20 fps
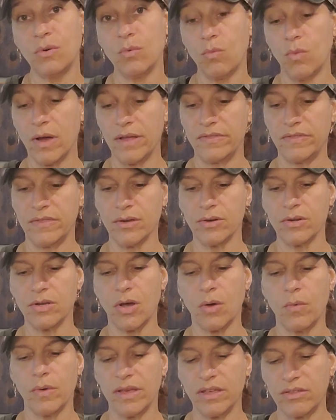what they're
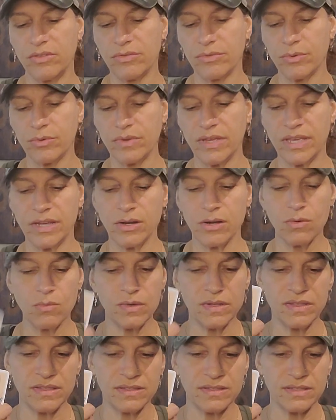going through here
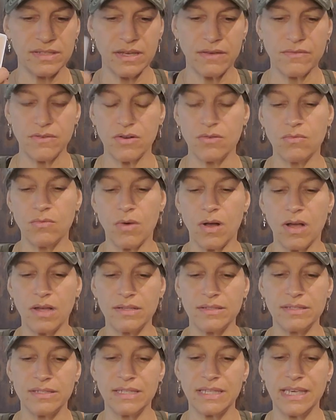with the Seven of
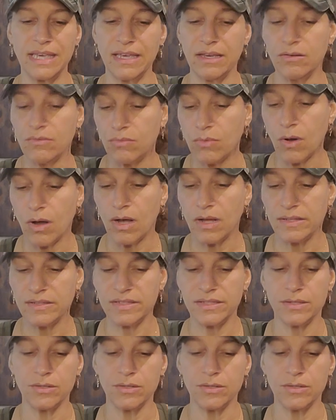Wands, the King of Wands.